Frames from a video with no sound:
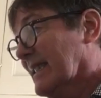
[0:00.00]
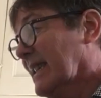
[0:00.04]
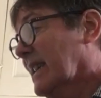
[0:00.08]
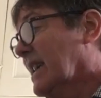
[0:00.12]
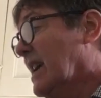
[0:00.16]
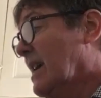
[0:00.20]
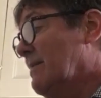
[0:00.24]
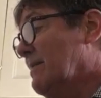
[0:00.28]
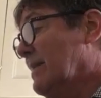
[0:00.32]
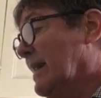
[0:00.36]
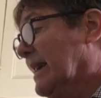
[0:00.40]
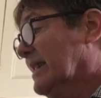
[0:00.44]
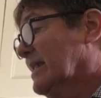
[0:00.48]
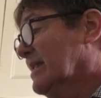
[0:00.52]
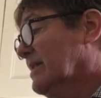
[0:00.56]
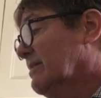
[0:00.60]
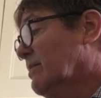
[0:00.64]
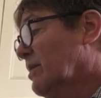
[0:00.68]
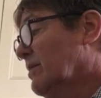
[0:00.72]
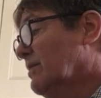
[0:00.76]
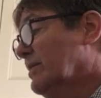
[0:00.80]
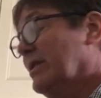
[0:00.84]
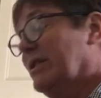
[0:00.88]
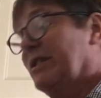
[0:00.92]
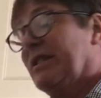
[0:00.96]
Come back to the
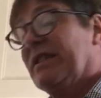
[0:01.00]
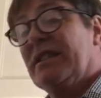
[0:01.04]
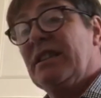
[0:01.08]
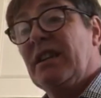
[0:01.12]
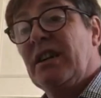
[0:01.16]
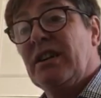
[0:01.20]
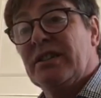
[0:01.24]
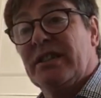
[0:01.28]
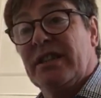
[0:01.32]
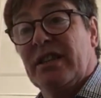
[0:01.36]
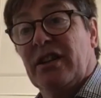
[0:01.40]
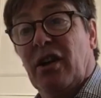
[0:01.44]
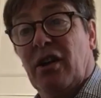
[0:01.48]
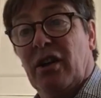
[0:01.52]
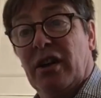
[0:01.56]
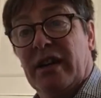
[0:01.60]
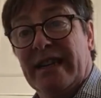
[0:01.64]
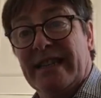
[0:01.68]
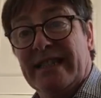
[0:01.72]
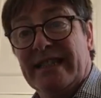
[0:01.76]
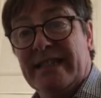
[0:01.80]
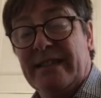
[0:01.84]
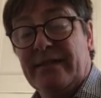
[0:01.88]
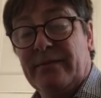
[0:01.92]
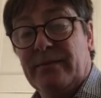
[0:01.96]
one we just started on.
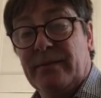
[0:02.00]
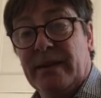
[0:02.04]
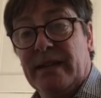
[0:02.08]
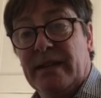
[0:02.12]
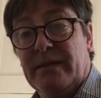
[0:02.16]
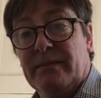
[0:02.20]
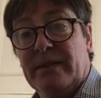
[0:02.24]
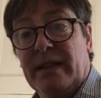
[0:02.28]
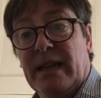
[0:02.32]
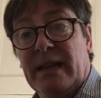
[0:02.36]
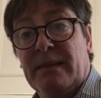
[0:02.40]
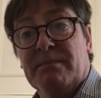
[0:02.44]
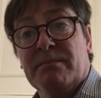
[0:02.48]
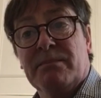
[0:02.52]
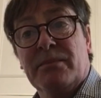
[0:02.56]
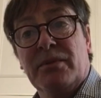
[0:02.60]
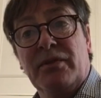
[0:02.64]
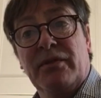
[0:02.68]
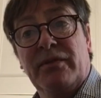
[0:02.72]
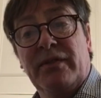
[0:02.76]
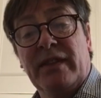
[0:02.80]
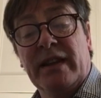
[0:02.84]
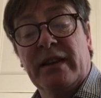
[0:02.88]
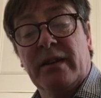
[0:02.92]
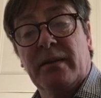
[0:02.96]
Let's see if we can
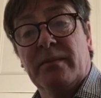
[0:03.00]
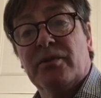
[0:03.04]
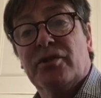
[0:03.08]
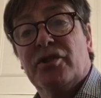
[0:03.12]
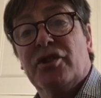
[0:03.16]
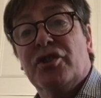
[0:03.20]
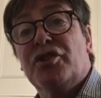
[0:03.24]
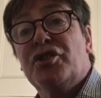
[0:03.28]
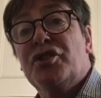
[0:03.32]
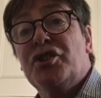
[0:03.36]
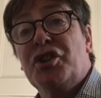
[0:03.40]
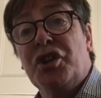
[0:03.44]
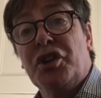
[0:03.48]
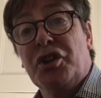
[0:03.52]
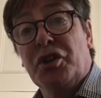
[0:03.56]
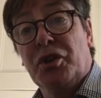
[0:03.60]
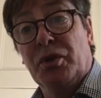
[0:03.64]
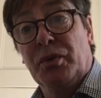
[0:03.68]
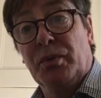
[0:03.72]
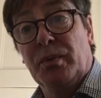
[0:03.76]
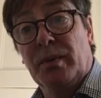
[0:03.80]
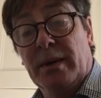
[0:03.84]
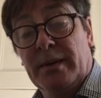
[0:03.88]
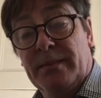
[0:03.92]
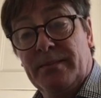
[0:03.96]
move that up to
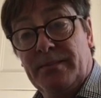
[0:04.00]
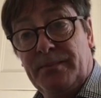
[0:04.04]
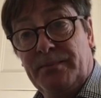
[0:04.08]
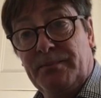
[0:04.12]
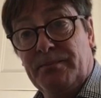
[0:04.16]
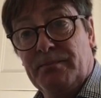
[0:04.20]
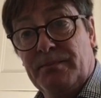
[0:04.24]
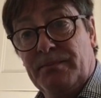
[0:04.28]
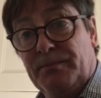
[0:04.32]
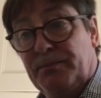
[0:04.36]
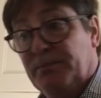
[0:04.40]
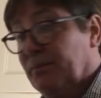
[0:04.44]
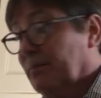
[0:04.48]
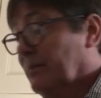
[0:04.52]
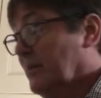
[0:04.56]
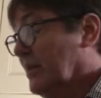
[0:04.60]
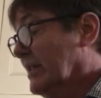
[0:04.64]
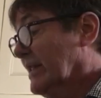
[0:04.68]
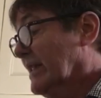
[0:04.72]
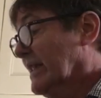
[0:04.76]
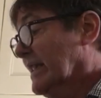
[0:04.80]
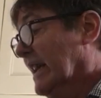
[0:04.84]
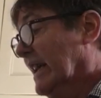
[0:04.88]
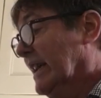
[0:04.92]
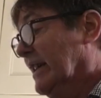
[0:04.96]
2
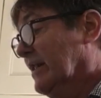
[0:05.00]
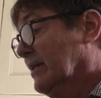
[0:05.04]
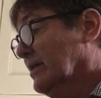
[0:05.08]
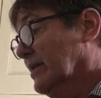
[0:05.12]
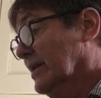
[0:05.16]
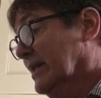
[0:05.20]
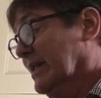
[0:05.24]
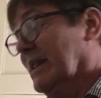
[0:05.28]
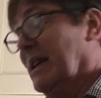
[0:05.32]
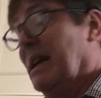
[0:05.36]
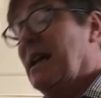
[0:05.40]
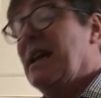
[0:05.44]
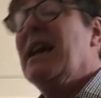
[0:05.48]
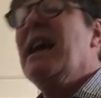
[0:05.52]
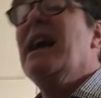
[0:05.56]
scales.